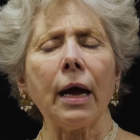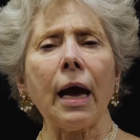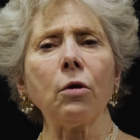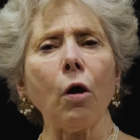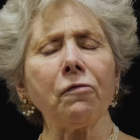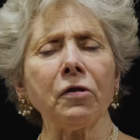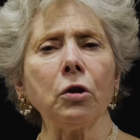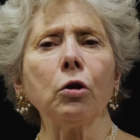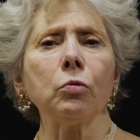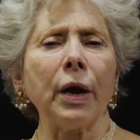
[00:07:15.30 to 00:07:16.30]
and often
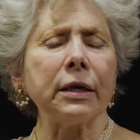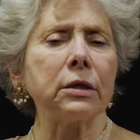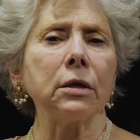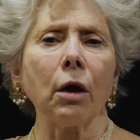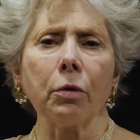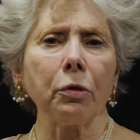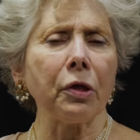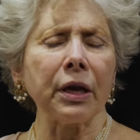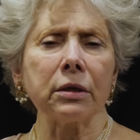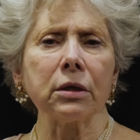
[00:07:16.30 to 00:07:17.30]
her rent and other
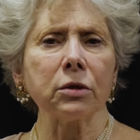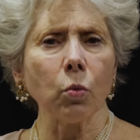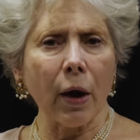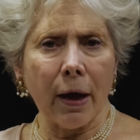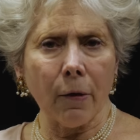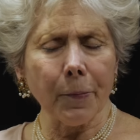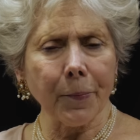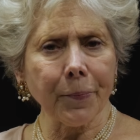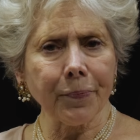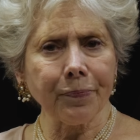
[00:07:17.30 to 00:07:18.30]
things as well.
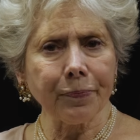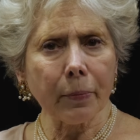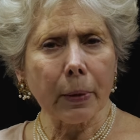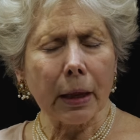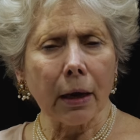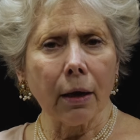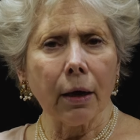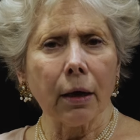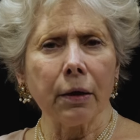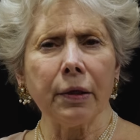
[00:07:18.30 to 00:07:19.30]

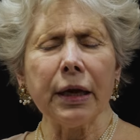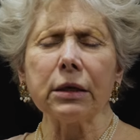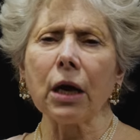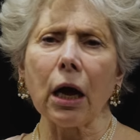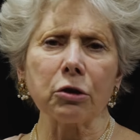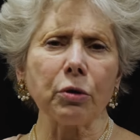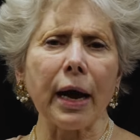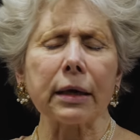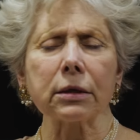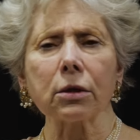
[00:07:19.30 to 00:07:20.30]
These
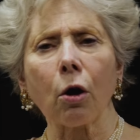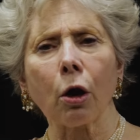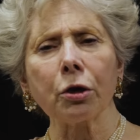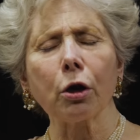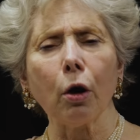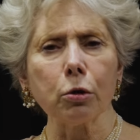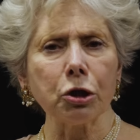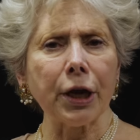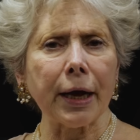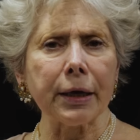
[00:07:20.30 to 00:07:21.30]
contracts are
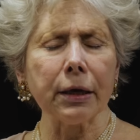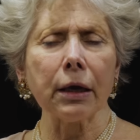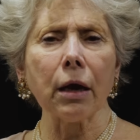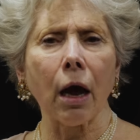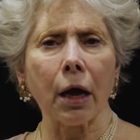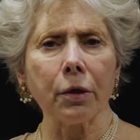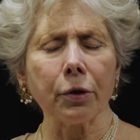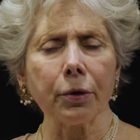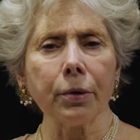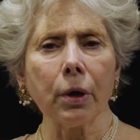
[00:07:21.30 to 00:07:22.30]
negotiated, and
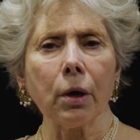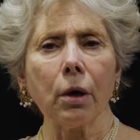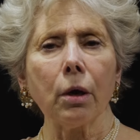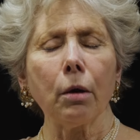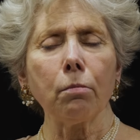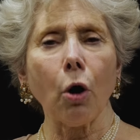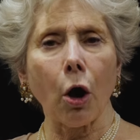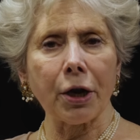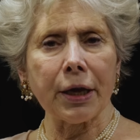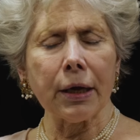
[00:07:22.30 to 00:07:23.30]
either
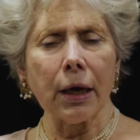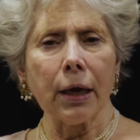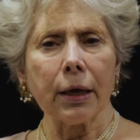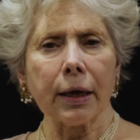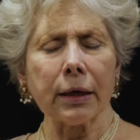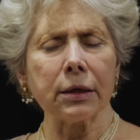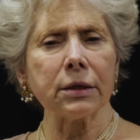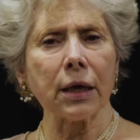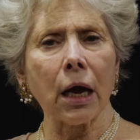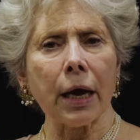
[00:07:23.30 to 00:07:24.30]
party can
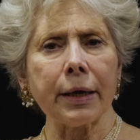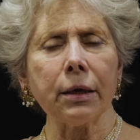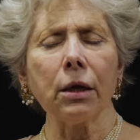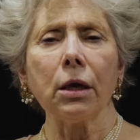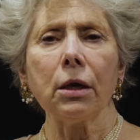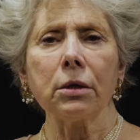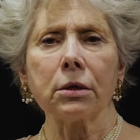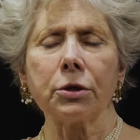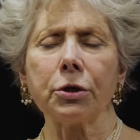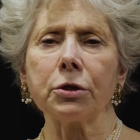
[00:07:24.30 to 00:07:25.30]
decide
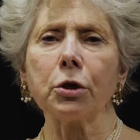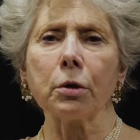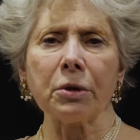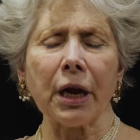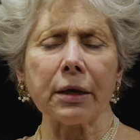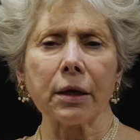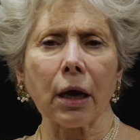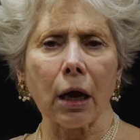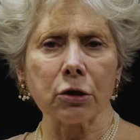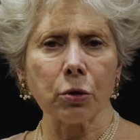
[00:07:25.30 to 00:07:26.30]
to terminate the
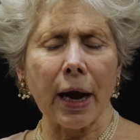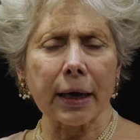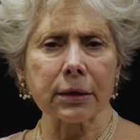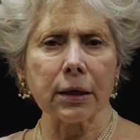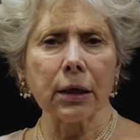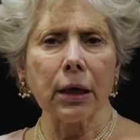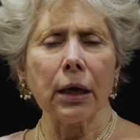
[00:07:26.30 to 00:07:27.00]
contract